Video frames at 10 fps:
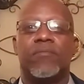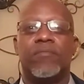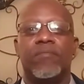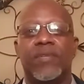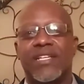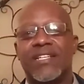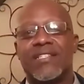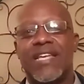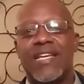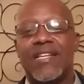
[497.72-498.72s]
because
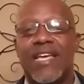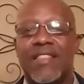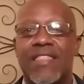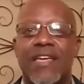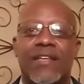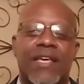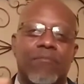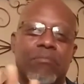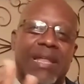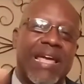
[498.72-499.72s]
they think
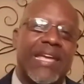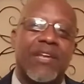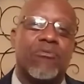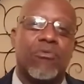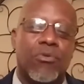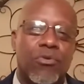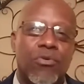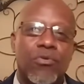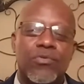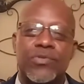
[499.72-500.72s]
that blanket
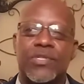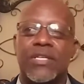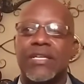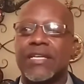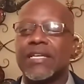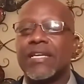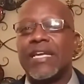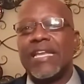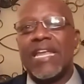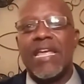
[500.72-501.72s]
rules
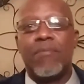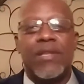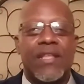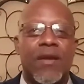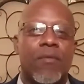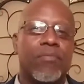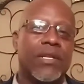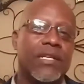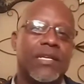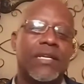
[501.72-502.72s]
inhibit their
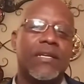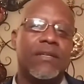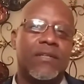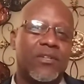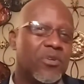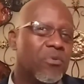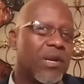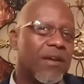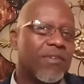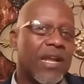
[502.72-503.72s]
ability to do
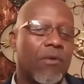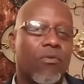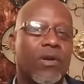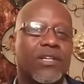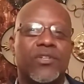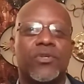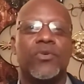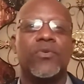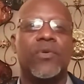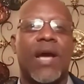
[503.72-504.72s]
whatever they want to
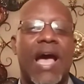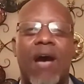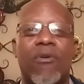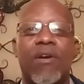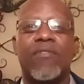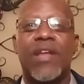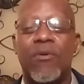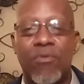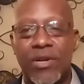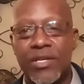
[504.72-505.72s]
do, however they
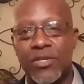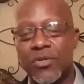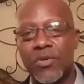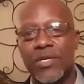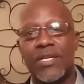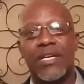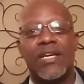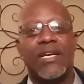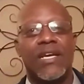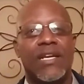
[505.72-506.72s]
want to do it,
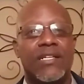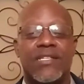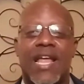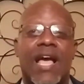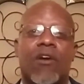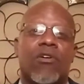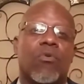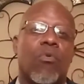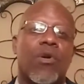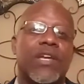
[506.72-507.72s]
and it's not going to
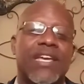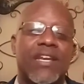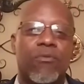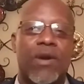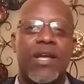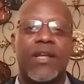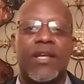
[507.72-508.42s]
work anyway.